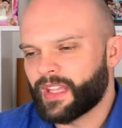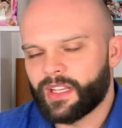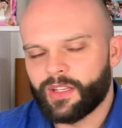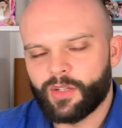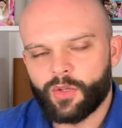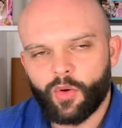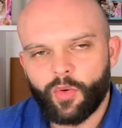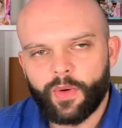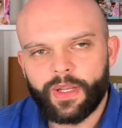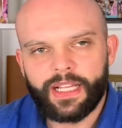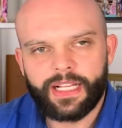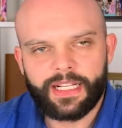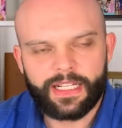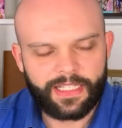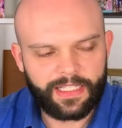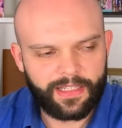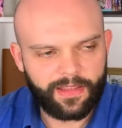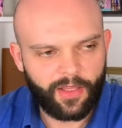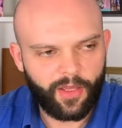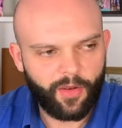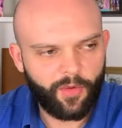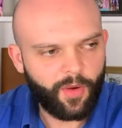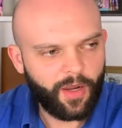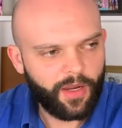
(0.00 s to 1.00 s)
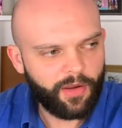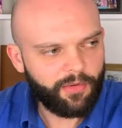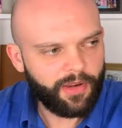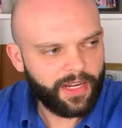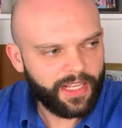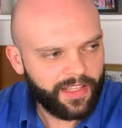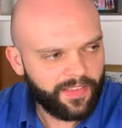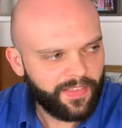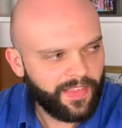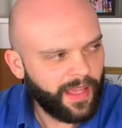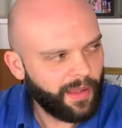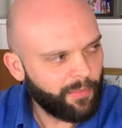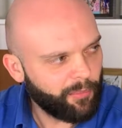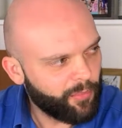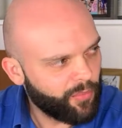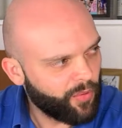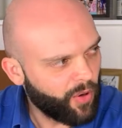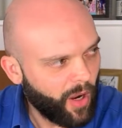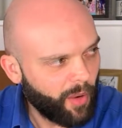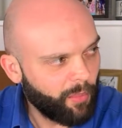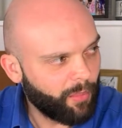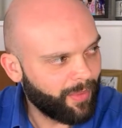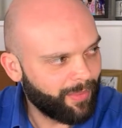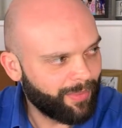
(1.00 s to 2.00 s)
Annoyingly, though, I reckon that
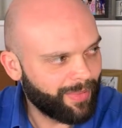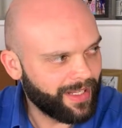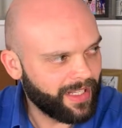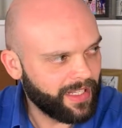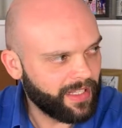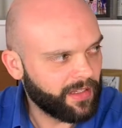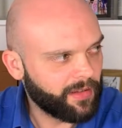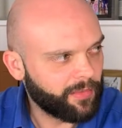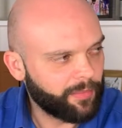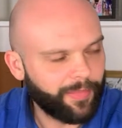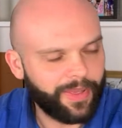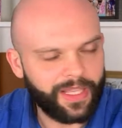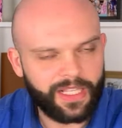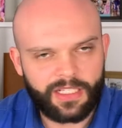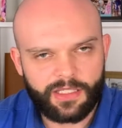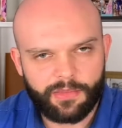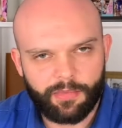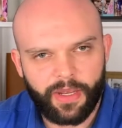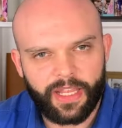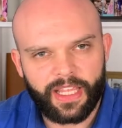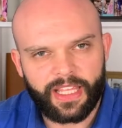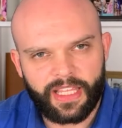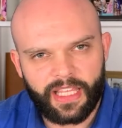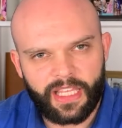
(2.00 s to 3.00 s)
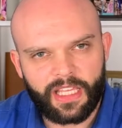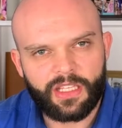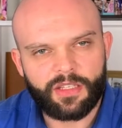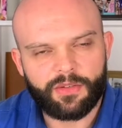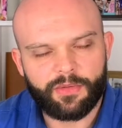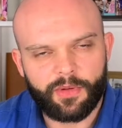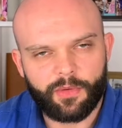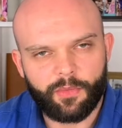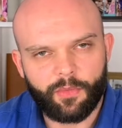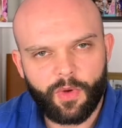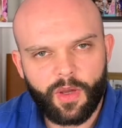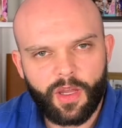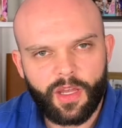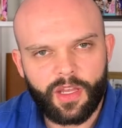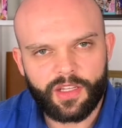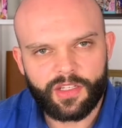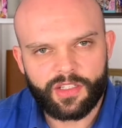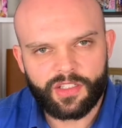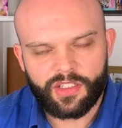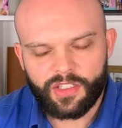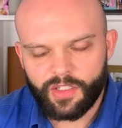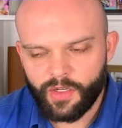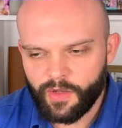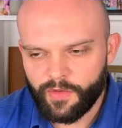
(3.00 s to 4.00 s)
probably makes my engagement
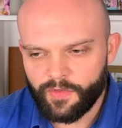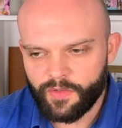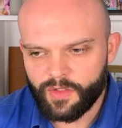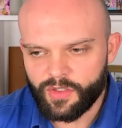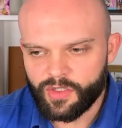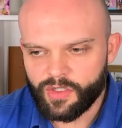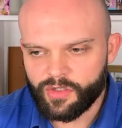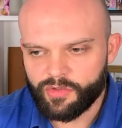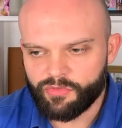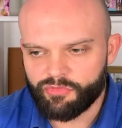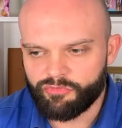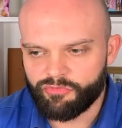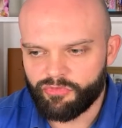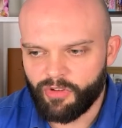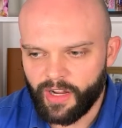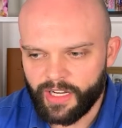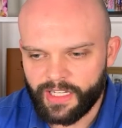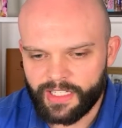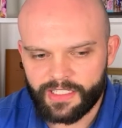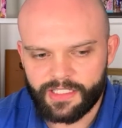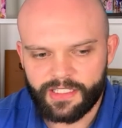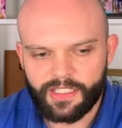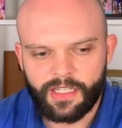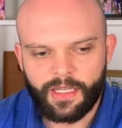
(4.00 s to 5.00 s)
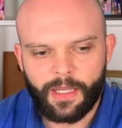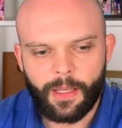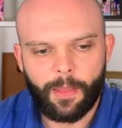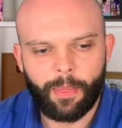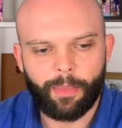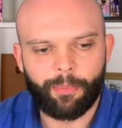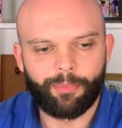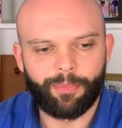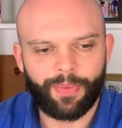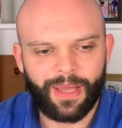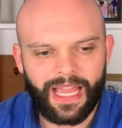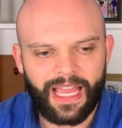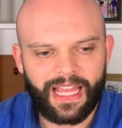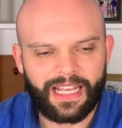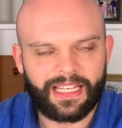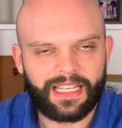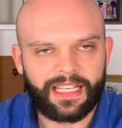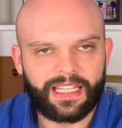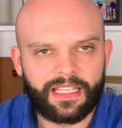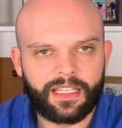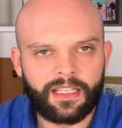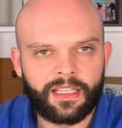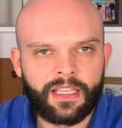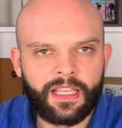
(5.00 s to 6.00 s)
worse. You know, if you just write
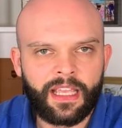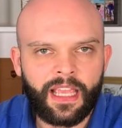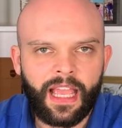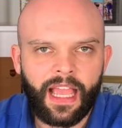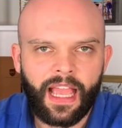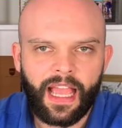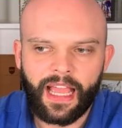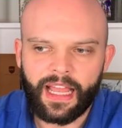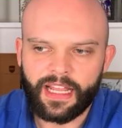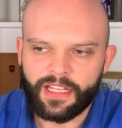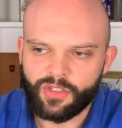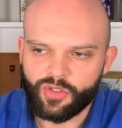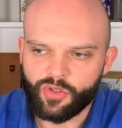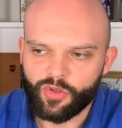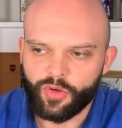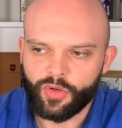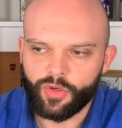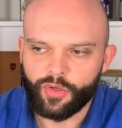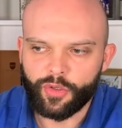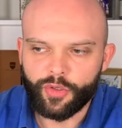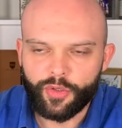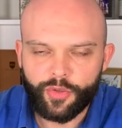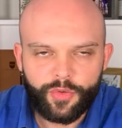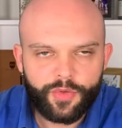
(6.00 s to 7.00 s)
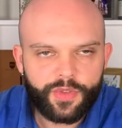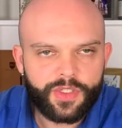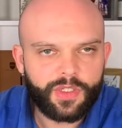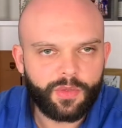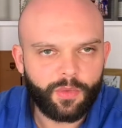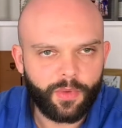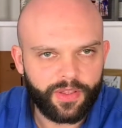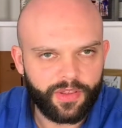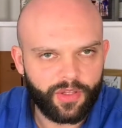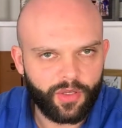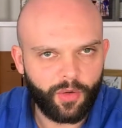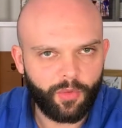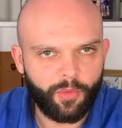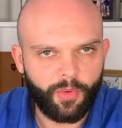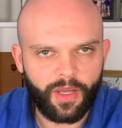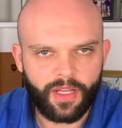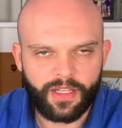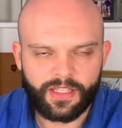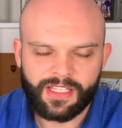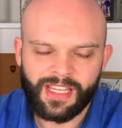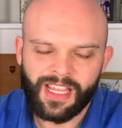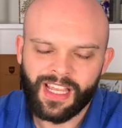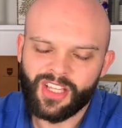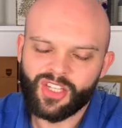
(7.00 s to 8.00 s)
badly and you're loose with your
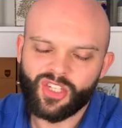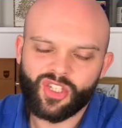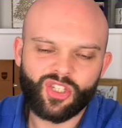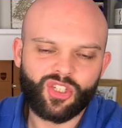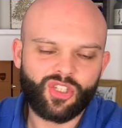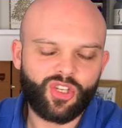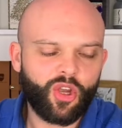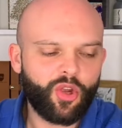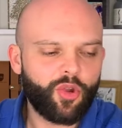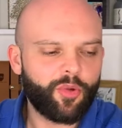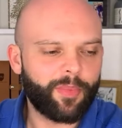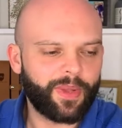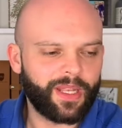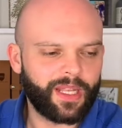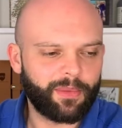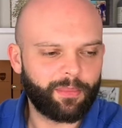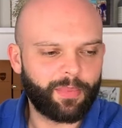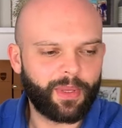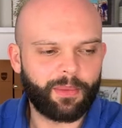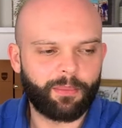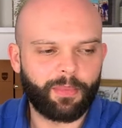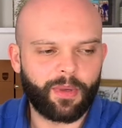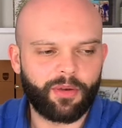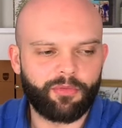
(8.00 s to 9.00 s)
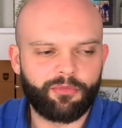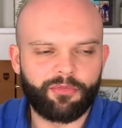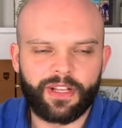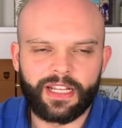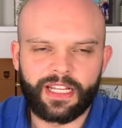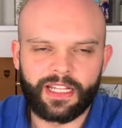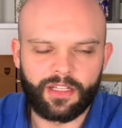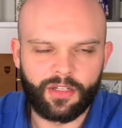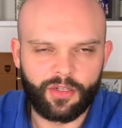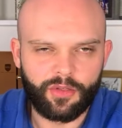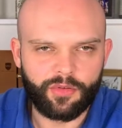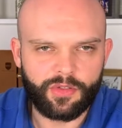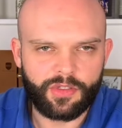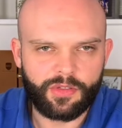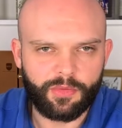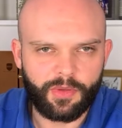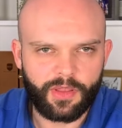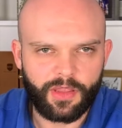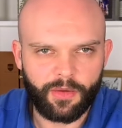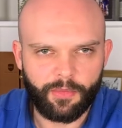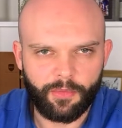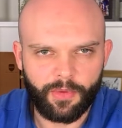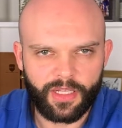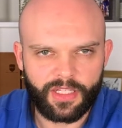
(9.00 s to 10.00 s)
words, so many people are really loose
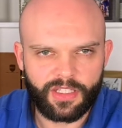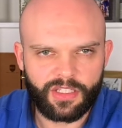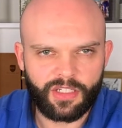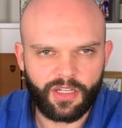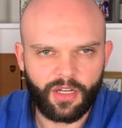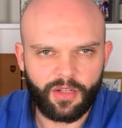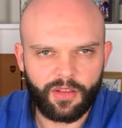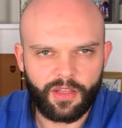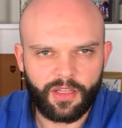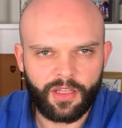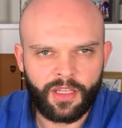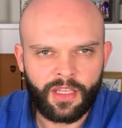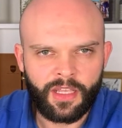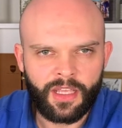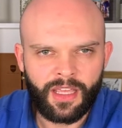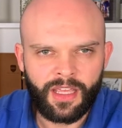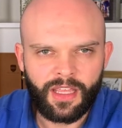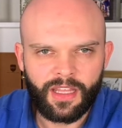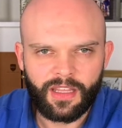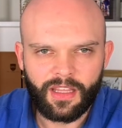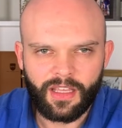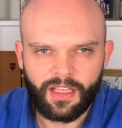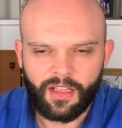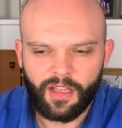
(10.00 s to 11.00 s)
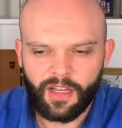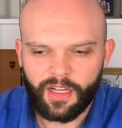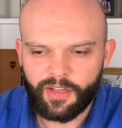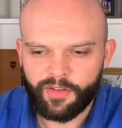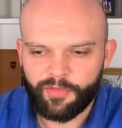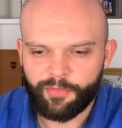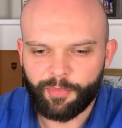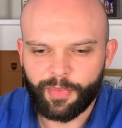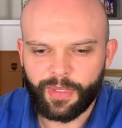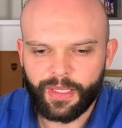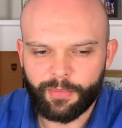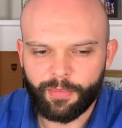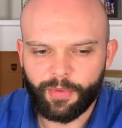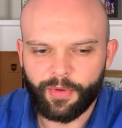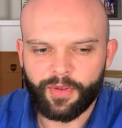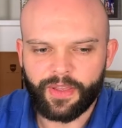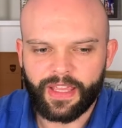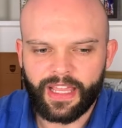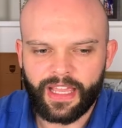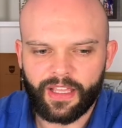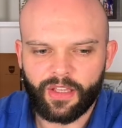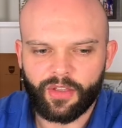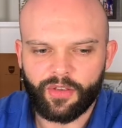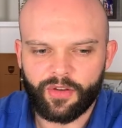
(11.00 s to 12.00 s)
with their words. You know, the kind of people who
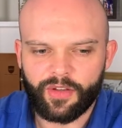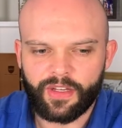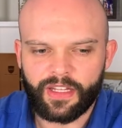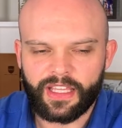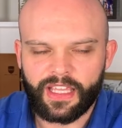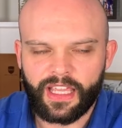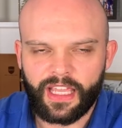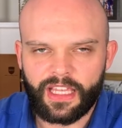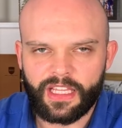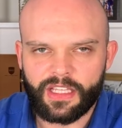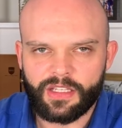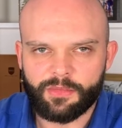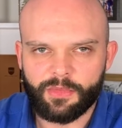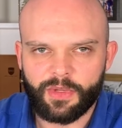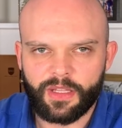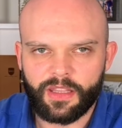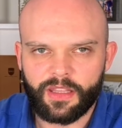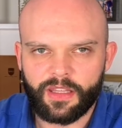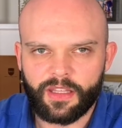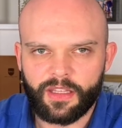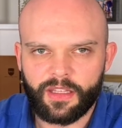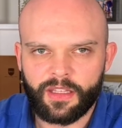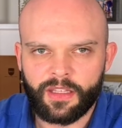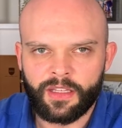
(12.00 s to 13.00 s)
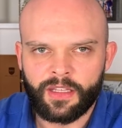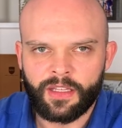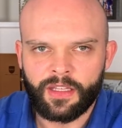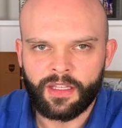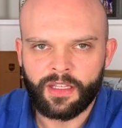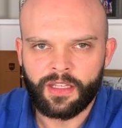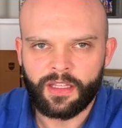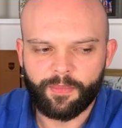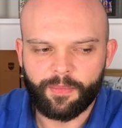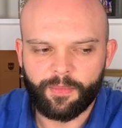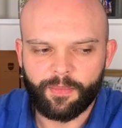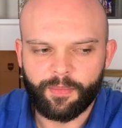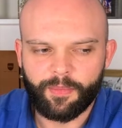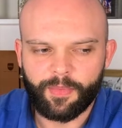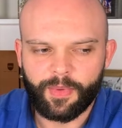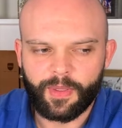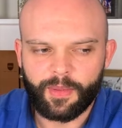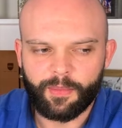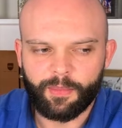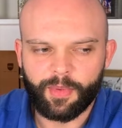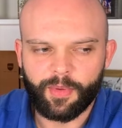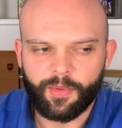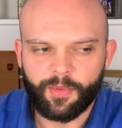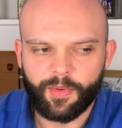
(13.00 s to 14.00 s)
get good engagement, the
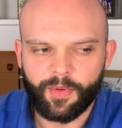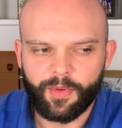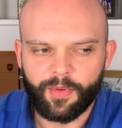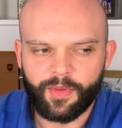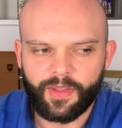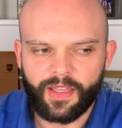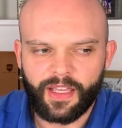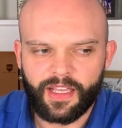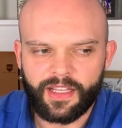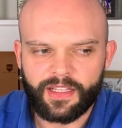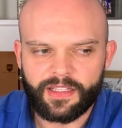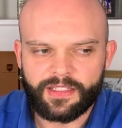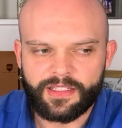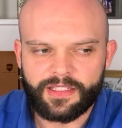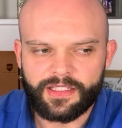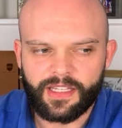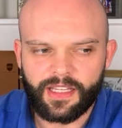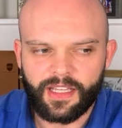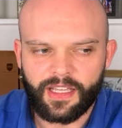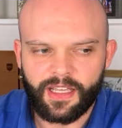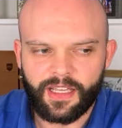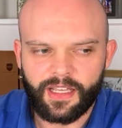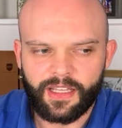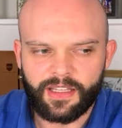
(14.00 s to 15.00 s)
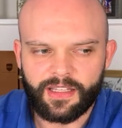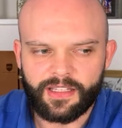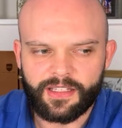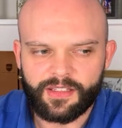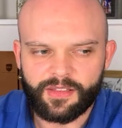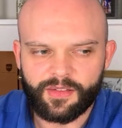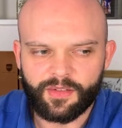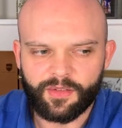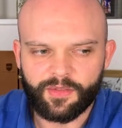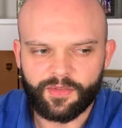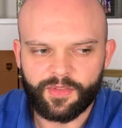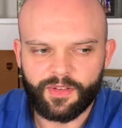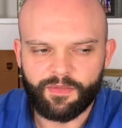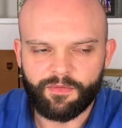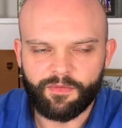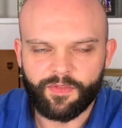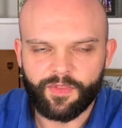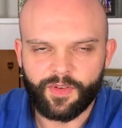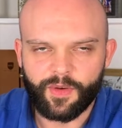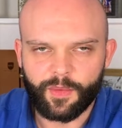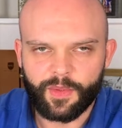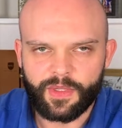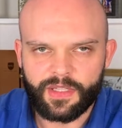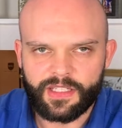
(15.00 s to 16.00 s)
people who get the sort of
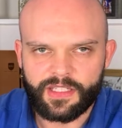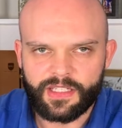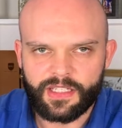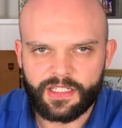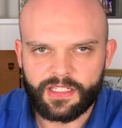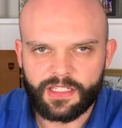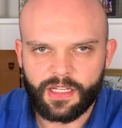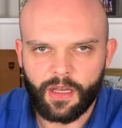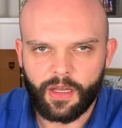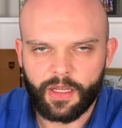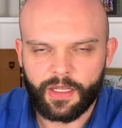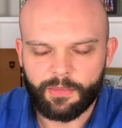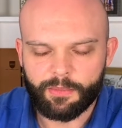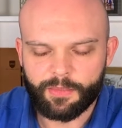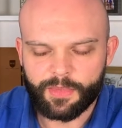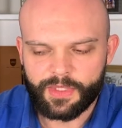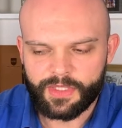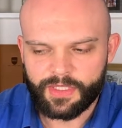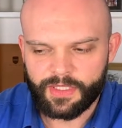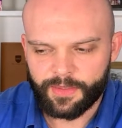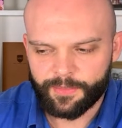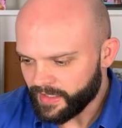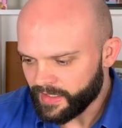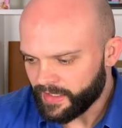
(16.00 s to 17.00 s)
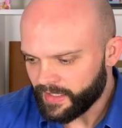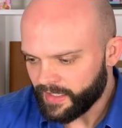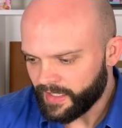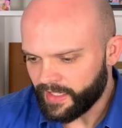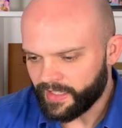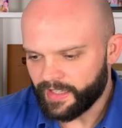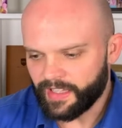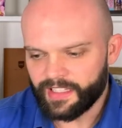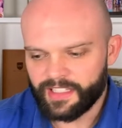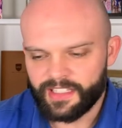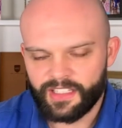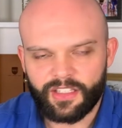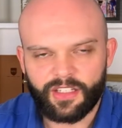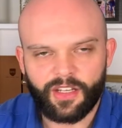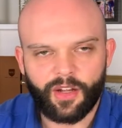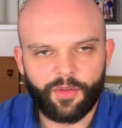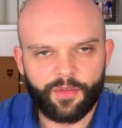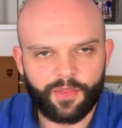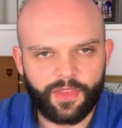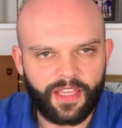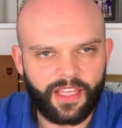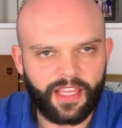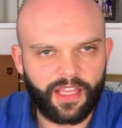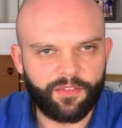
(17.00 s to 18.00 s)
influencer types, and they, you
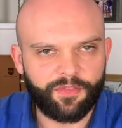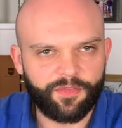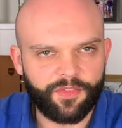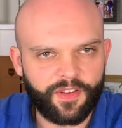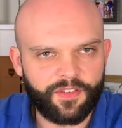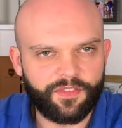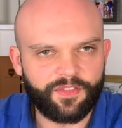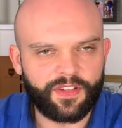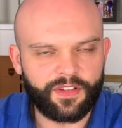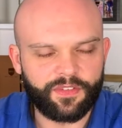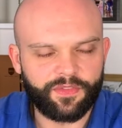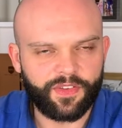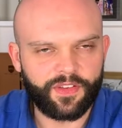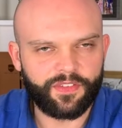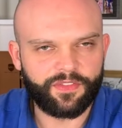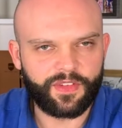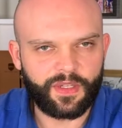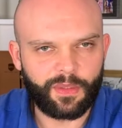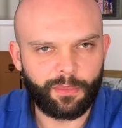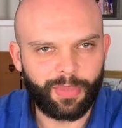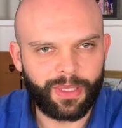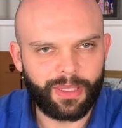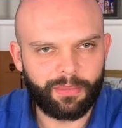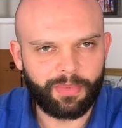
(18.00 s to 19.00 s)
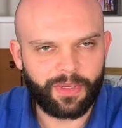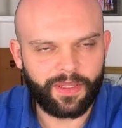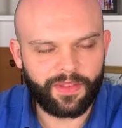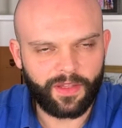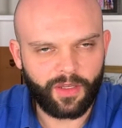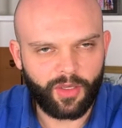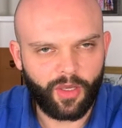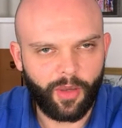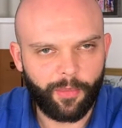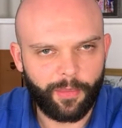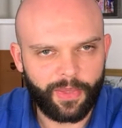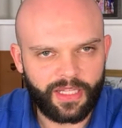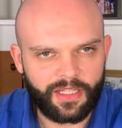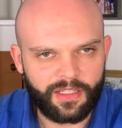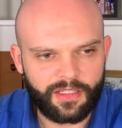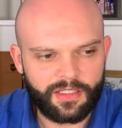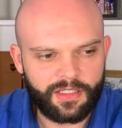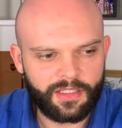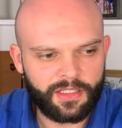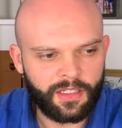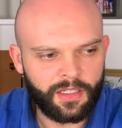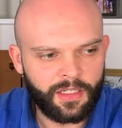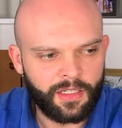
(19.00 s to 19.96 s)
know, they get 50-50 people in the comments.